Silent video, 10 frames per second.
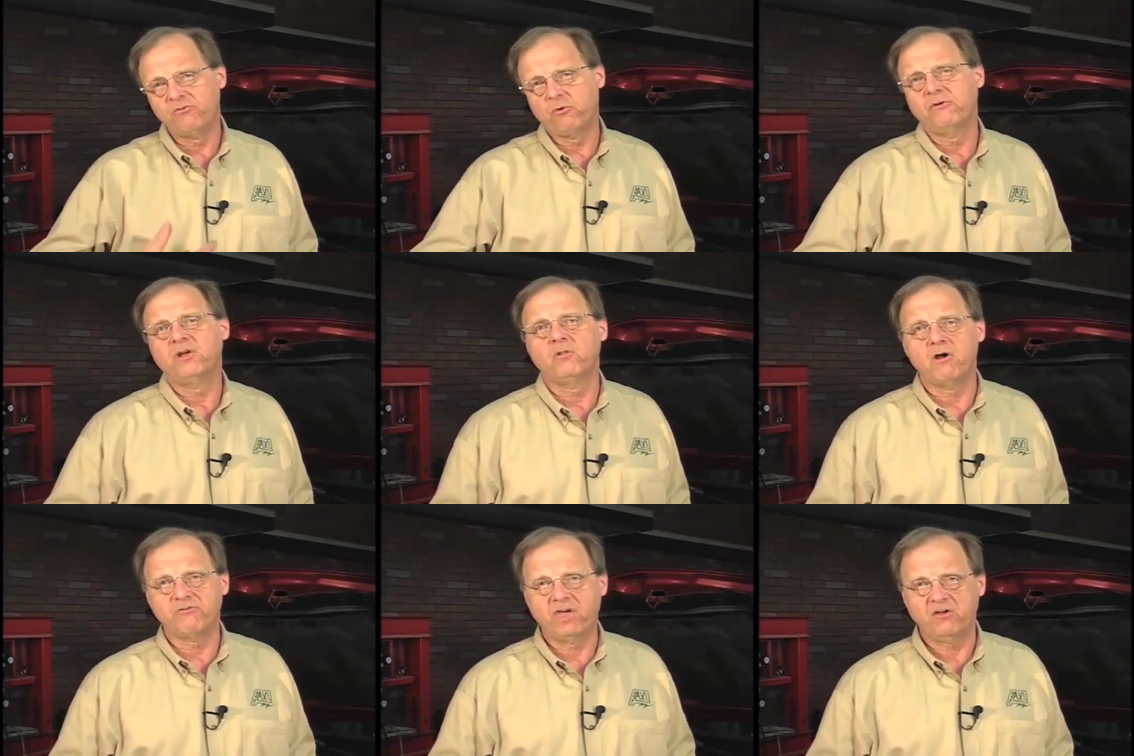Restore
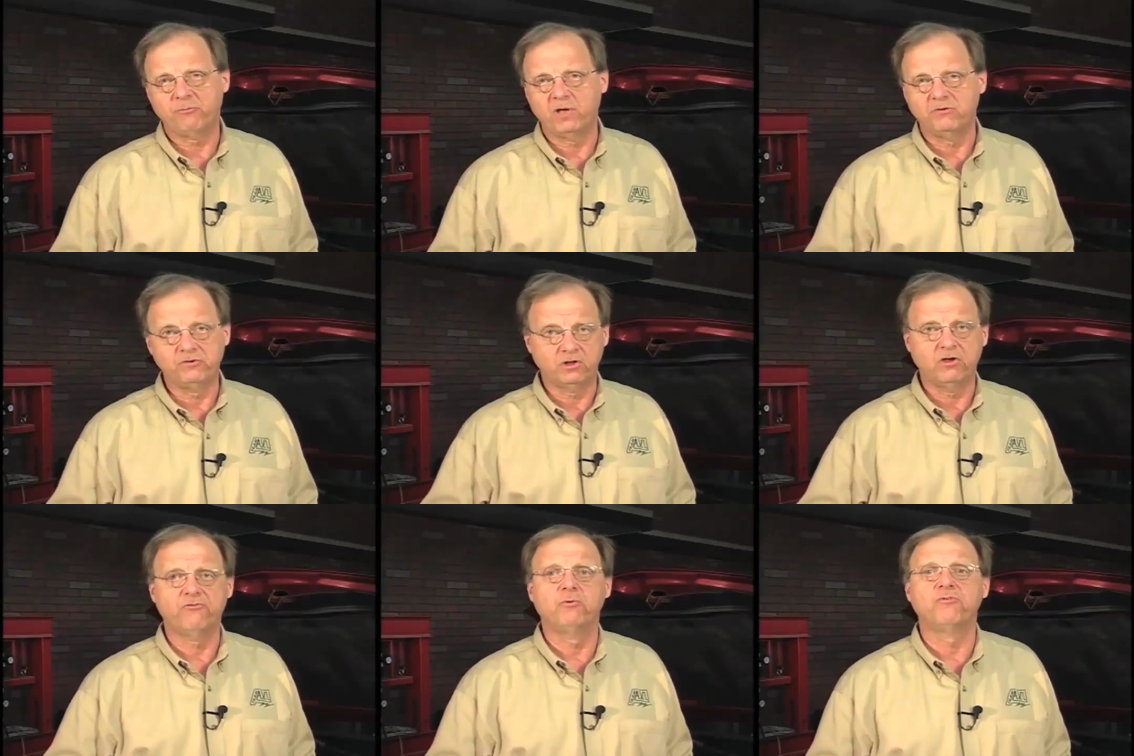that lost gas mileage
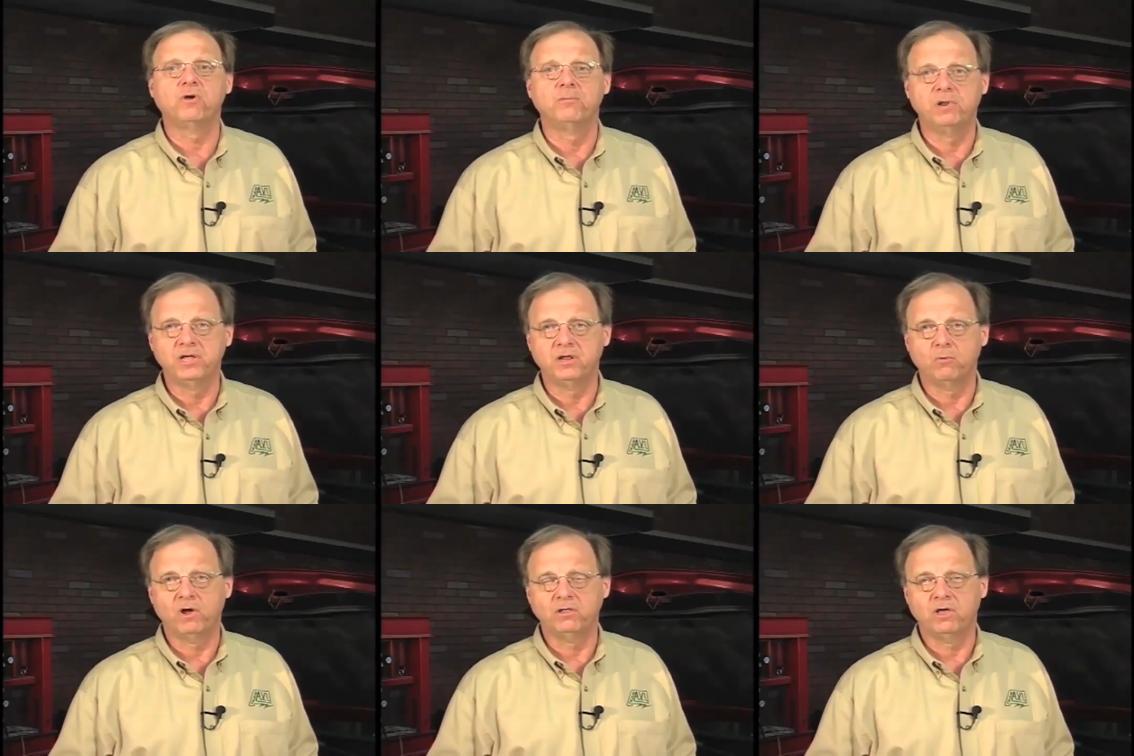that customers are
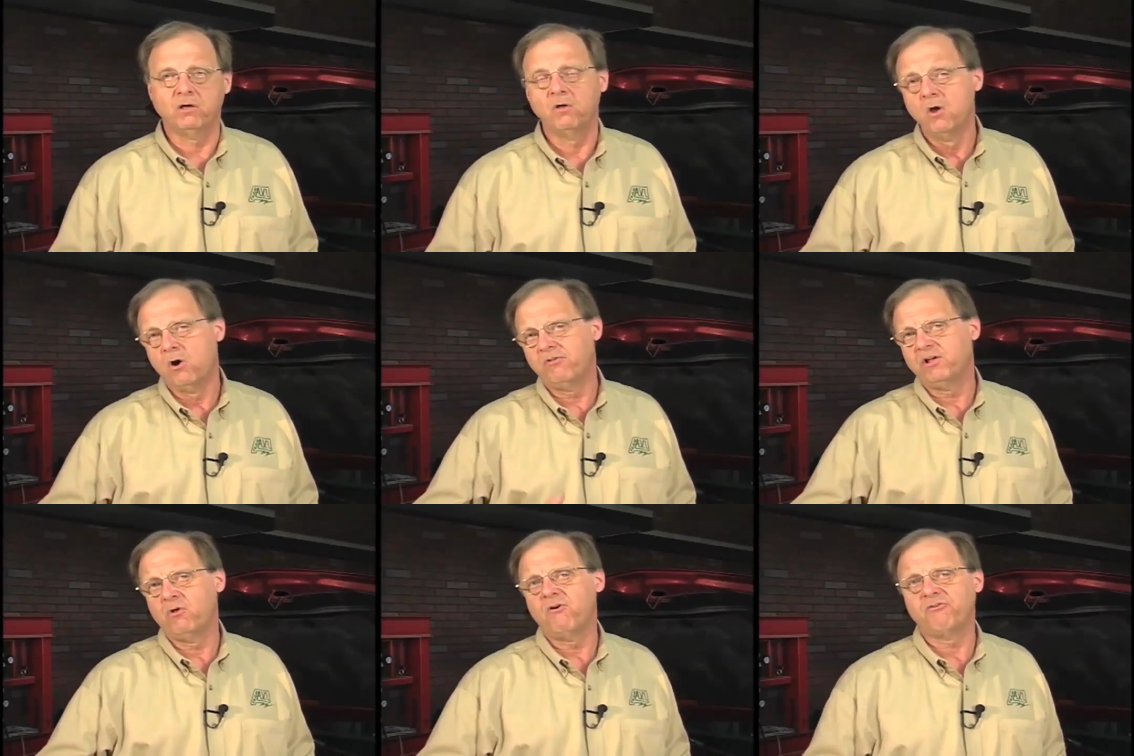complaining right now
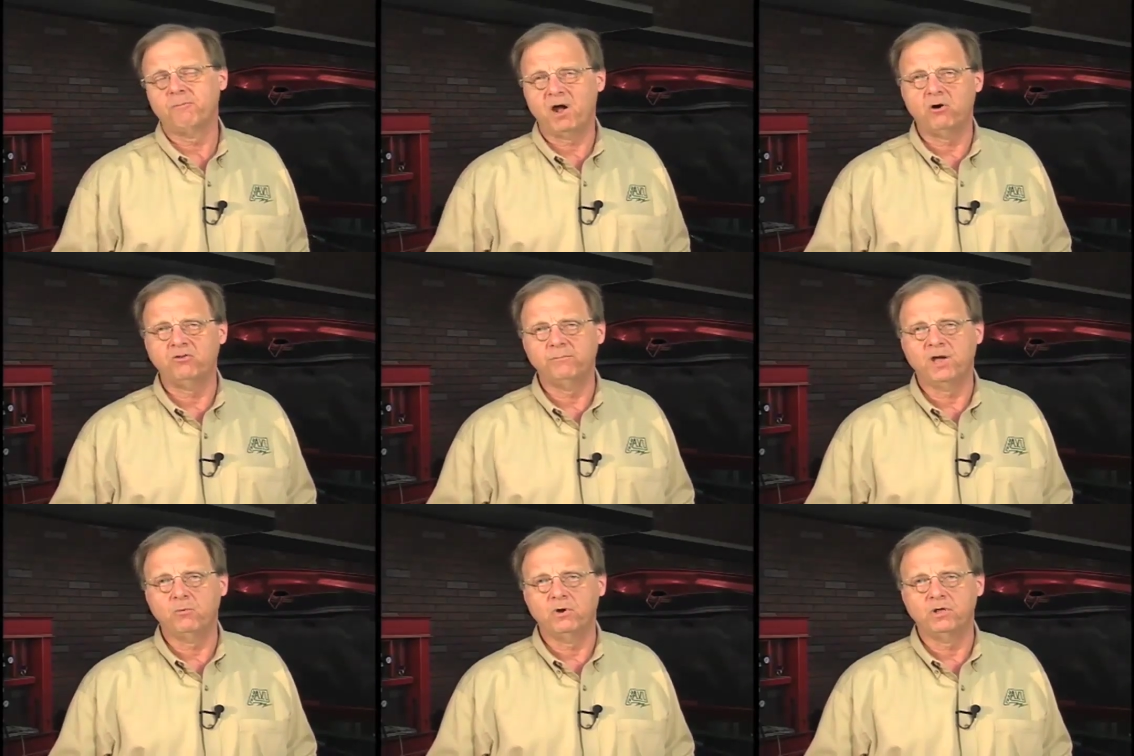or that loss of power that
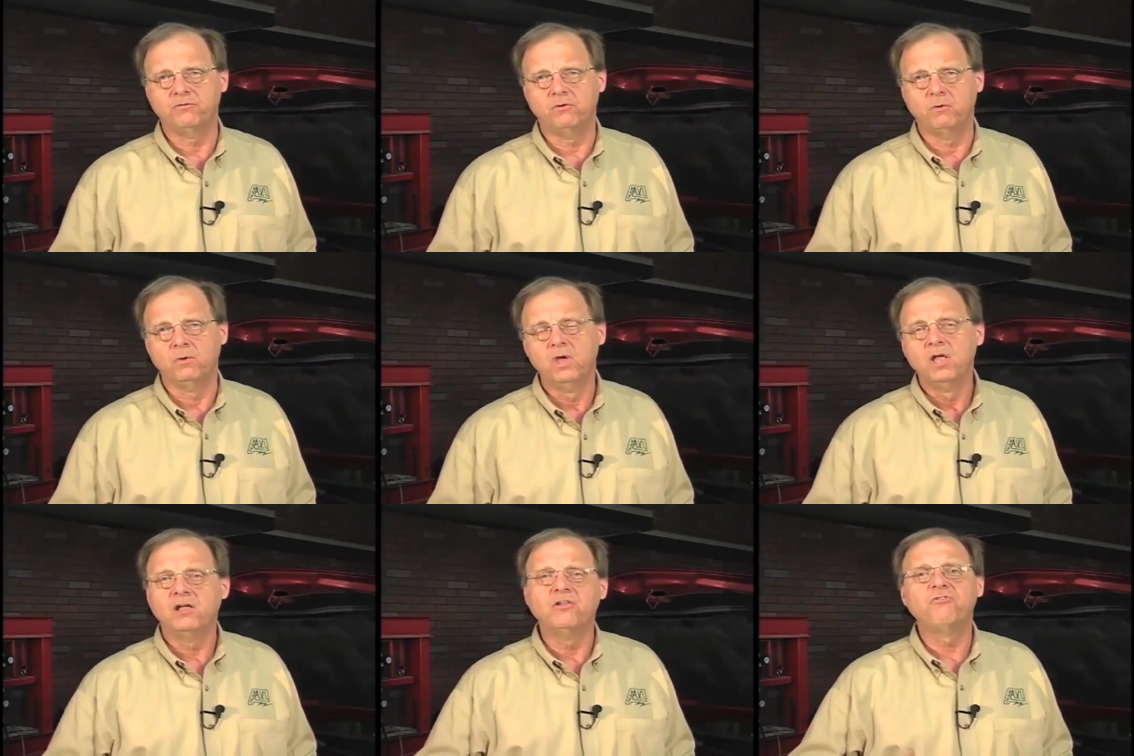you might run into.
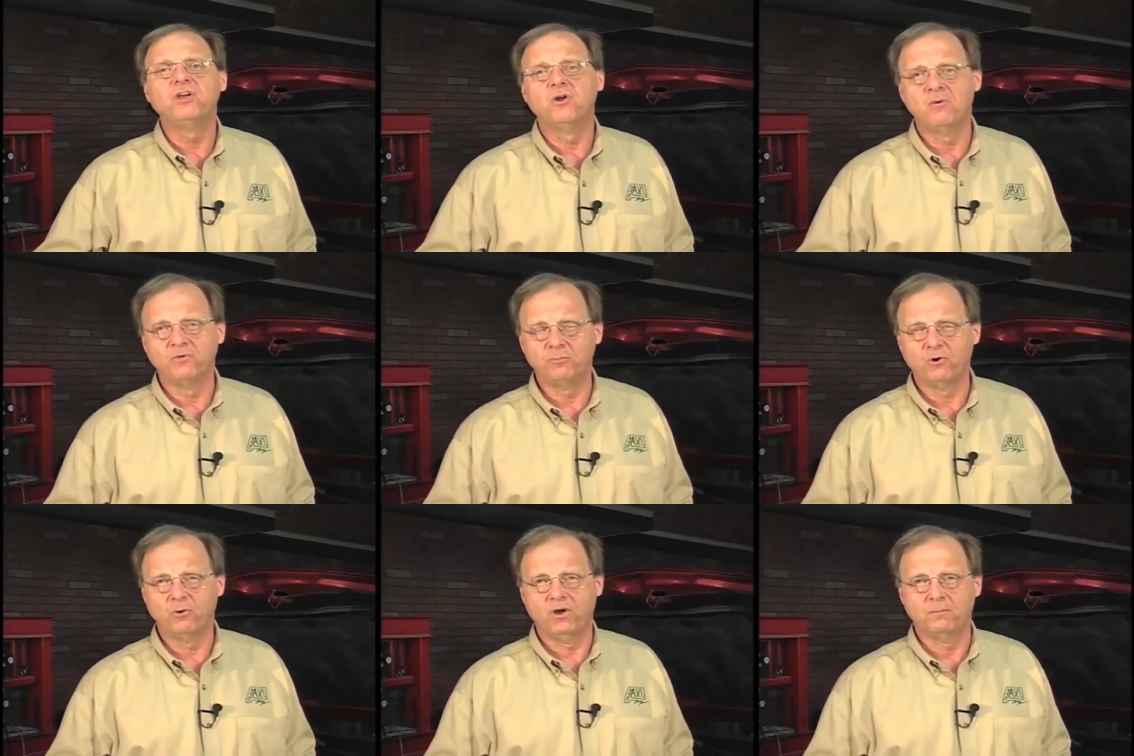Now let's get on with
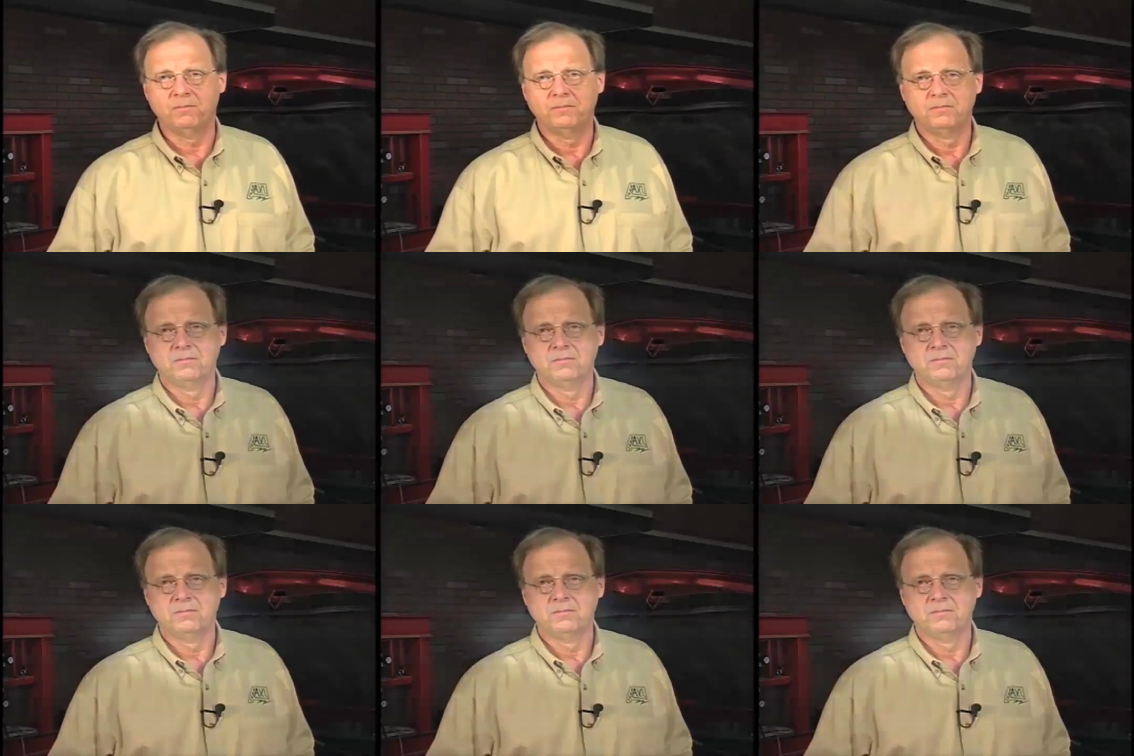the program.